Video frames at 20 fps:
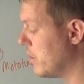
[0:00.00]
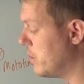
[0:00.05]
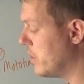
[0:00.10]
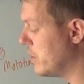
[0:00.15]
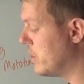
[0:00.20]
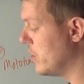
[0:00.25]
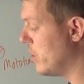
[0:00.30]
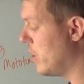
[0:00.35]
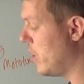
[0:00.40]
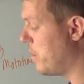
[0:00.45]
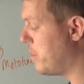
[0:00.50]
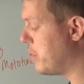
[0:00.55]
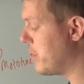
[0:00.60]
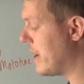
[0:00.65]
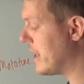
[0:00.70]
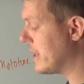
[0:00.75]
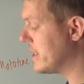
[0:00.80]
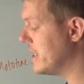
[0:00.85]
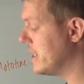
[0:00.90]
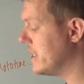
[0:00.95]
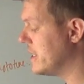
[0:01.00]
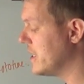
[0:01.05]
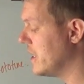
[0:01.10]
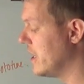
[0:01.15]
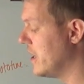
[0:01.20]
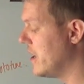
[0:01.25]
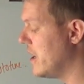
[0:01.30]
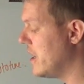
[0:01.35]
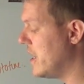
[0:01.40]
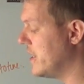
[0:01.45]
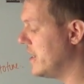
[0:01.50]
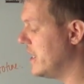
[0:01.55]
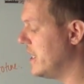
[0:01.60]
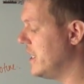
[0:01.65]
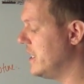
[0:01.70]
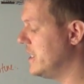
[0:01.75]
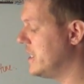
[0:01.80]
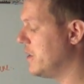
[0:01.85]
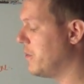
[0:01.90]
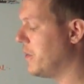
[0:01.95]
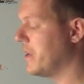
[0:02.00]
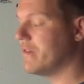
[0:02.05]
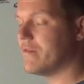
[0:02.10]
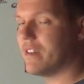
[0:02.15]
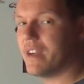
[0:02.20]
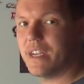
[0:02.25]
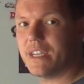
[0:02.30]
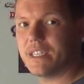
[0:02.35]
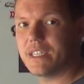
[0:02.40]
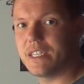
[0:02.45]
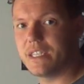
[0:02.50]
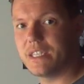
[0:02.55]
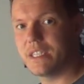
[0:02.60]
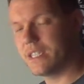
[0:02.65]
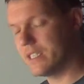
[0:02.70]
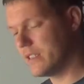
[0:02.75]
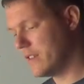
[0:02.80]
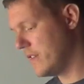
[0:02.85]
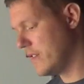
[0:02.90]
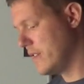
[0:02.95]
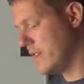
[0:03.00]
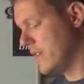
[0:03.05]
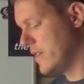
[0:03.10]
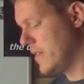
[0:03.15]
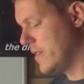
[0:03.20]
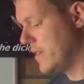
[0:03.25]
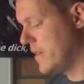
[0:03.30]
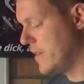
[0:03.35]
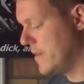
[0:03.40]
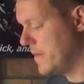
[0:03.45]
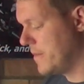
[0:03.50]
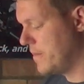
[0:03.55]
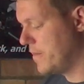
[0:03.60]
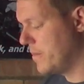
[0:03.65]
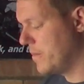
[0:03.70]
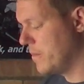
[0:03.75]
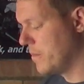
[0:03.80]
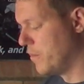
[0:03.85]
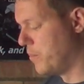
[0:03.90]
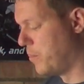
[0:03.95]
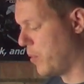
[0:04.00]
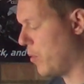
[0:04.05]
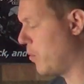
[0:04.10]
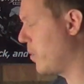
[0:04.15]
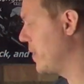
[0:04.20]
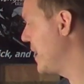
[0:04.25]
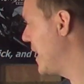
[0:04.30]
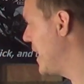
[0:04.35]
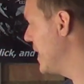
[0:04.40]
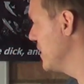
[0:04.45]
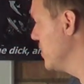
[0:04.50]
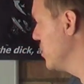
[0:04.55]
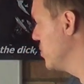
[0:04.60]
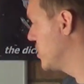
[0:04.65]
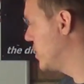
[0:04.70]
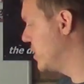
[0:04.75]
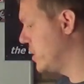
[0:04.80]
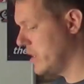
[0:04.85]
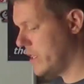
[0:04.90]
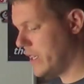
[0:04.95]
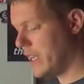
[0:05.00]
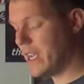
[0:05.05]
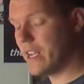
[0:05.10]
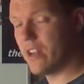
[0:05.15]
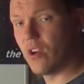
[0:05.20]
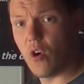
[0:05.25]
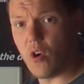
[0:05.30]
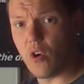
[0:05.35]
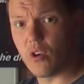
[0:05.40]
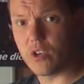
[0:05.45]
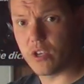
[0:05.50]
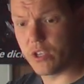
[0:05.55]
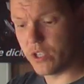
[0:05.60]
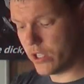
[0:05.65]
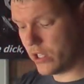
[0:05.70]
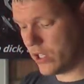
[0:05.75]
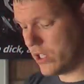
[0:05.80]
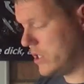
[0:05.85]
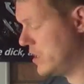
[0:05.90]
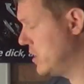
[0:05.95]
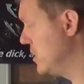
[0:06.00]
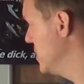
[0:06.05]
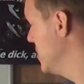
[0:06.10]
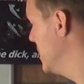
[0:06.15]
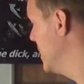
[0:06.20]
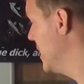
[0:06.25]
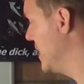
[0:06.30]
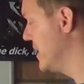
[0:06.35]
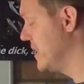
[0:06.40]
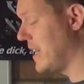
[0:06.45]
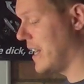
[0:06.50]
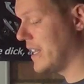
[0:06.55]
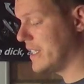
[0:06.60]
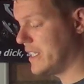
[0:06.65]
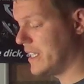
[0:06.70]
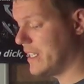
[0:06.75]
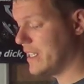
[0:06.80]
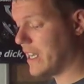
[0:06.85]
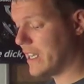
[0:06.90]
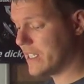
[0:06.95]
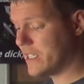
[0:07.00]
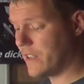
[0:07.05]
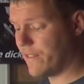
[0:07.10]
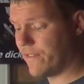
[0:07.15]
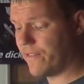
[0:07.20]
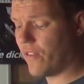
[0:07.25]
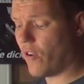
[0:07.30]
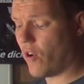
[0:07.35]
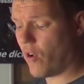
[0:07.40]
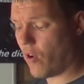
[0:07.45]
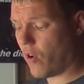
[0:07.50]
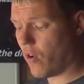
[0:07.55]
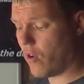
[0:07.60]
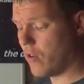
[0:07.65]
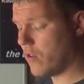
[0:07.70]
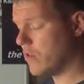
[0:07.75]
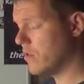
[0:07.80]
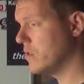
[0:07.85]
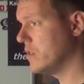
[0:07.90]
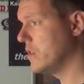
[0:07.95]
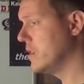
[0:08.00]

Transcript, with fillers: with no practice and easy win races. But when I look in August in 1994,